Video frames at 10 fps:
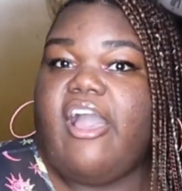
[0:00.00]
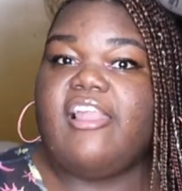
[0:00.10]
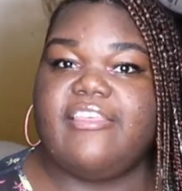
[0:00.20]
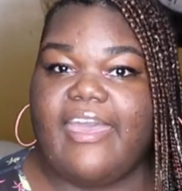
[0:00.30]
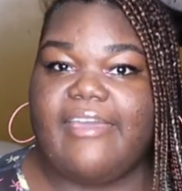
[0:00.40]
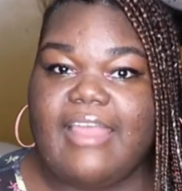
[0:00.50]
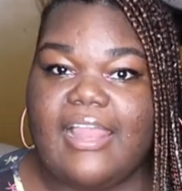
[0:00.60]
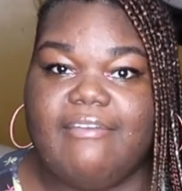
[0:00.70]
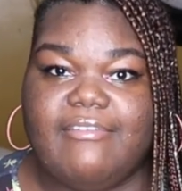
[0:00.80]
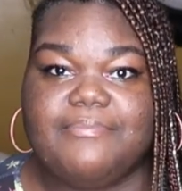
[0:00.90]
all of that.
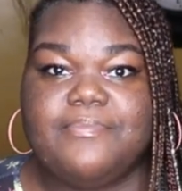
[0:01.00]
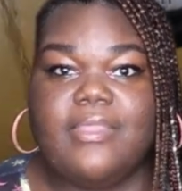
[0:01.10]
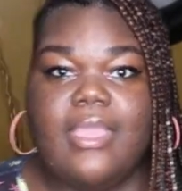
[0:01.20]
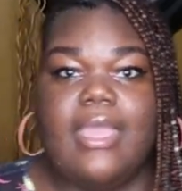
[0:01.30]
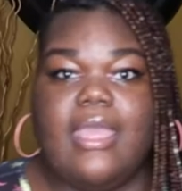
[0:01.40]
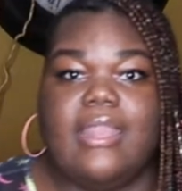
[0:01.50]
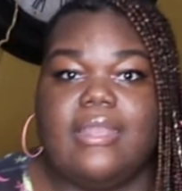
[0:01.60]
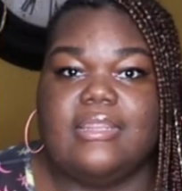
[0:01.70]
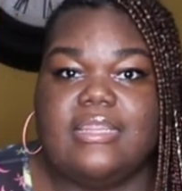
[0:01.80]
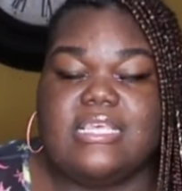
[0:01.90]
I love it.
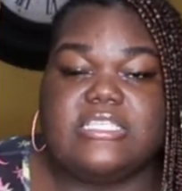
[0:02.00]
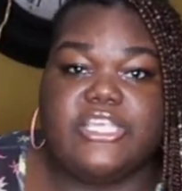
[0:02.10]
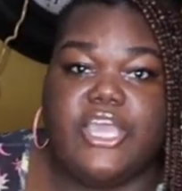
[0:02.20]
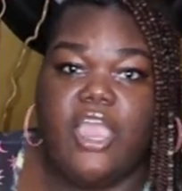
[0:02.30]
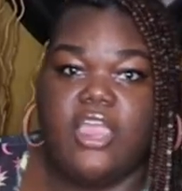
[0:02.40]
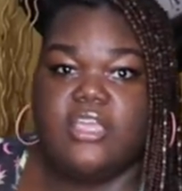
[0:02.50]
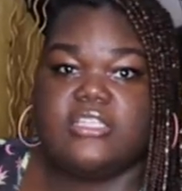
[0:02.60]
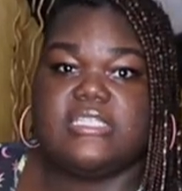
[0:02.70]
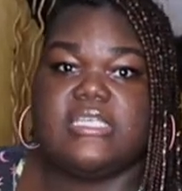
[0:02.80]
This skirt,